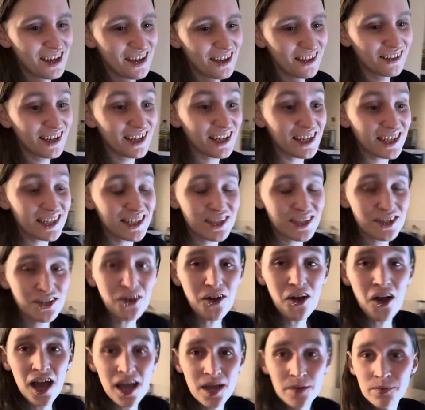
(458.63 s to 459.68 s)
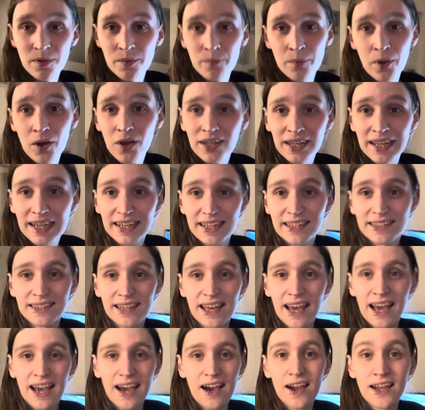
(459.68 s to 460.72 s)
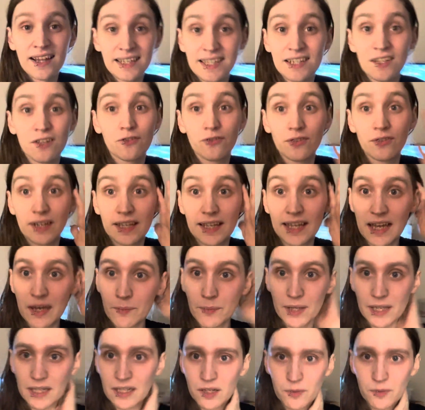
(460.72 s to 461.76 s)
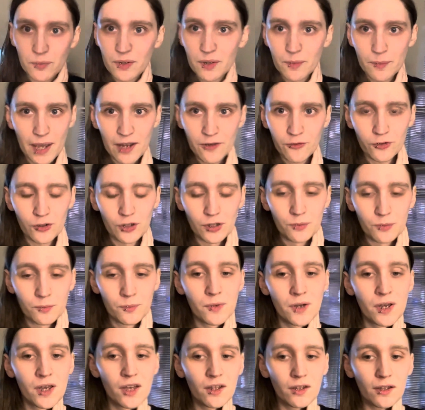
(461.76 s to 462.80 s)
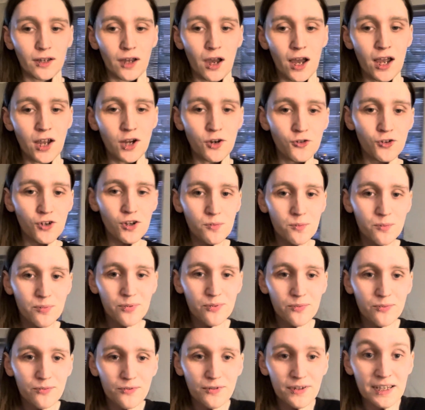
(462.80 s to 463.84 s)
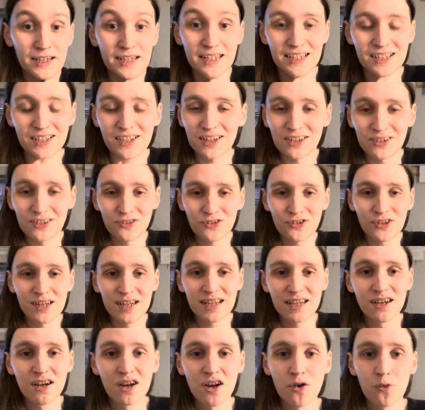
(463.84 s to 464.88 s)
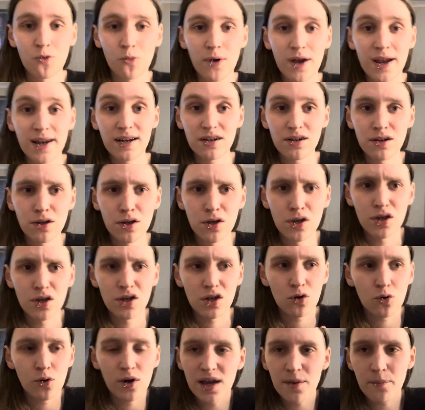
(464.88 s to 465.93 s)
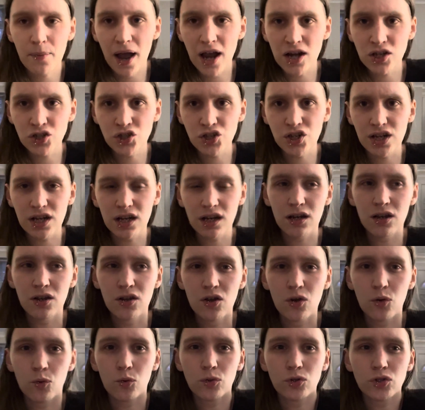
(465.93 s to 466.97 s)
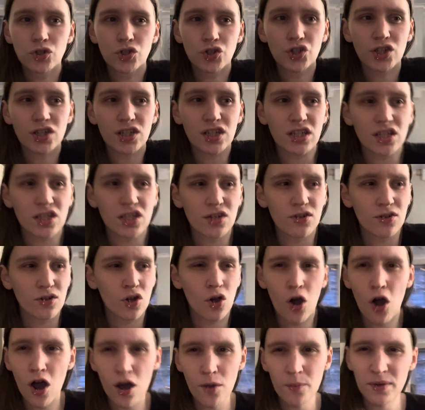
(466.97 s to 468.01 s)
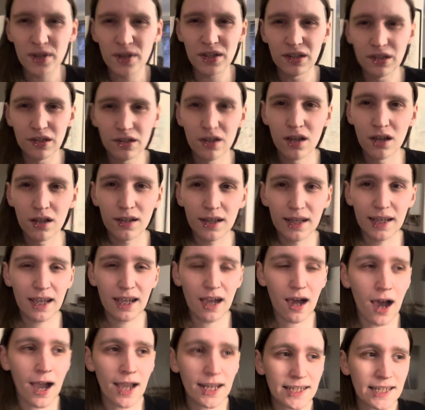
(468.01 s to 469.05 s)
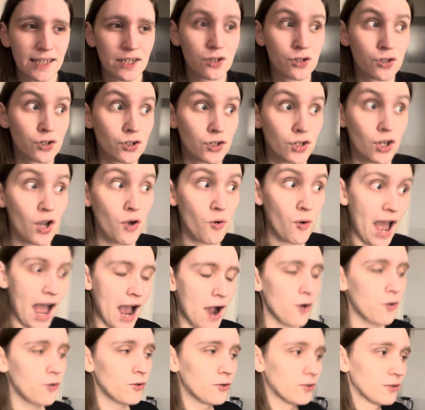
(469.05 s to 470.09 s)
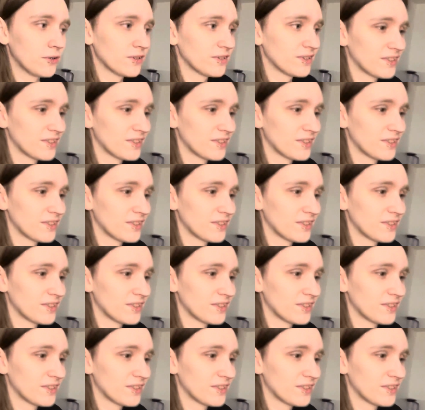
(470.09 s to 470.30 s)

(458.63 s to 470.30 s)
like, it's not hyperbolic, that idea of, like, getting beaten up in a bathroom. Like, I grew up in this country when queer bashing was just common. Like, I didn't go out